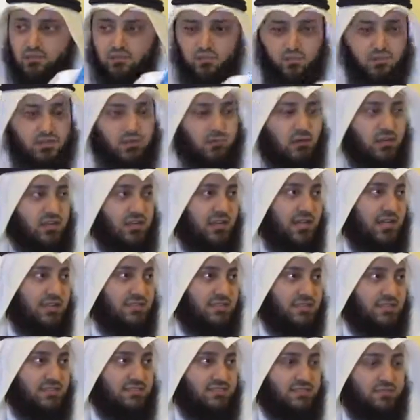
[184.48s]
put the body like
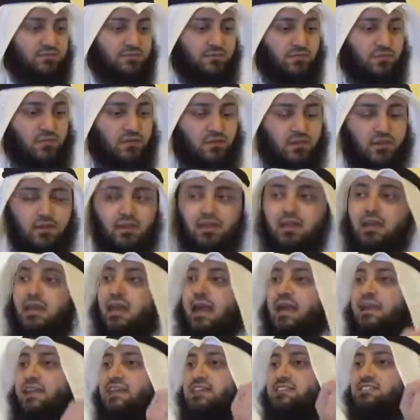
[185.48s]
this,
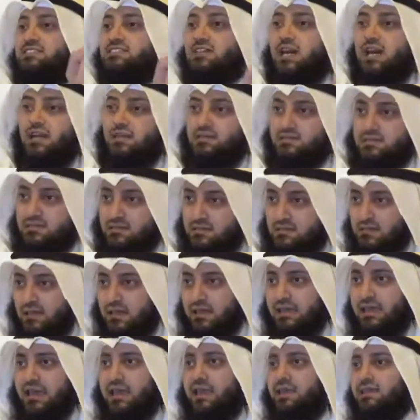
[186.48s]
and he start
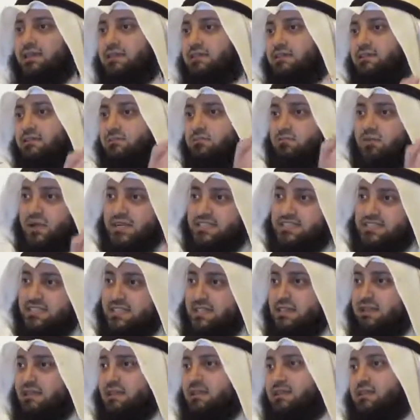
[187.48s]
again
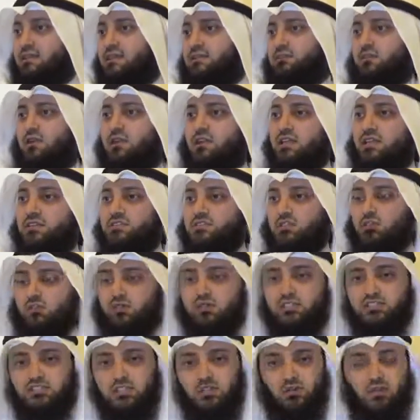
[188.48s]
pressing the body
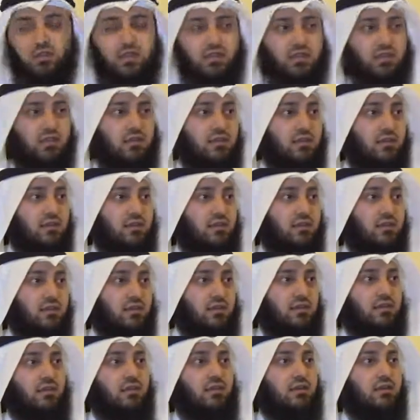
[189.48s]
slowly.
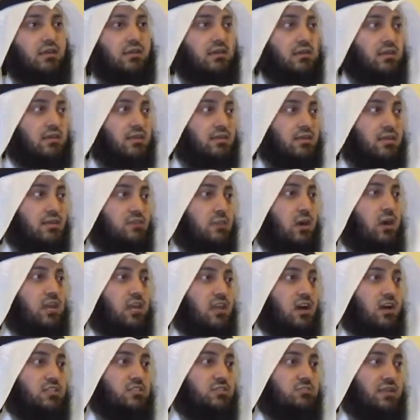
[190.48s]
The
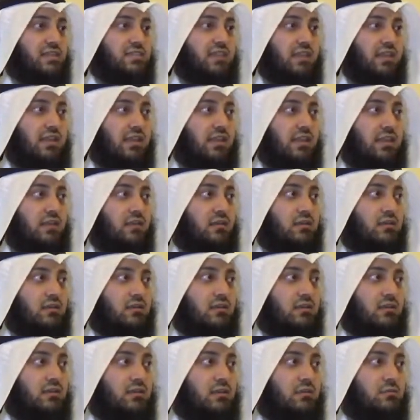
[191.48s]
body automatically
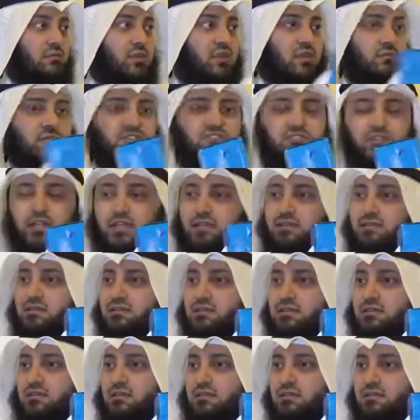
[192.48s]
becomes straight.
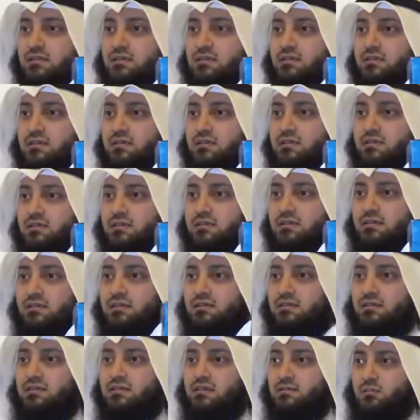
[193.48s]

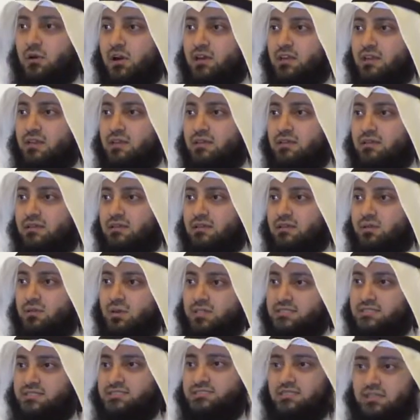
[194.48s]
The body
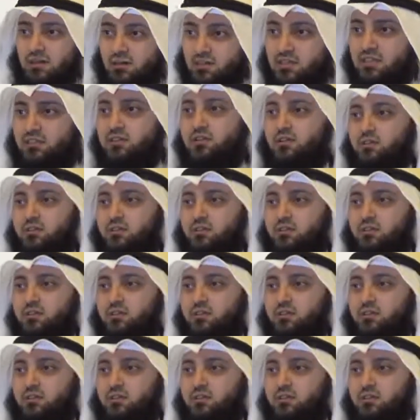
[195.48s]
was on the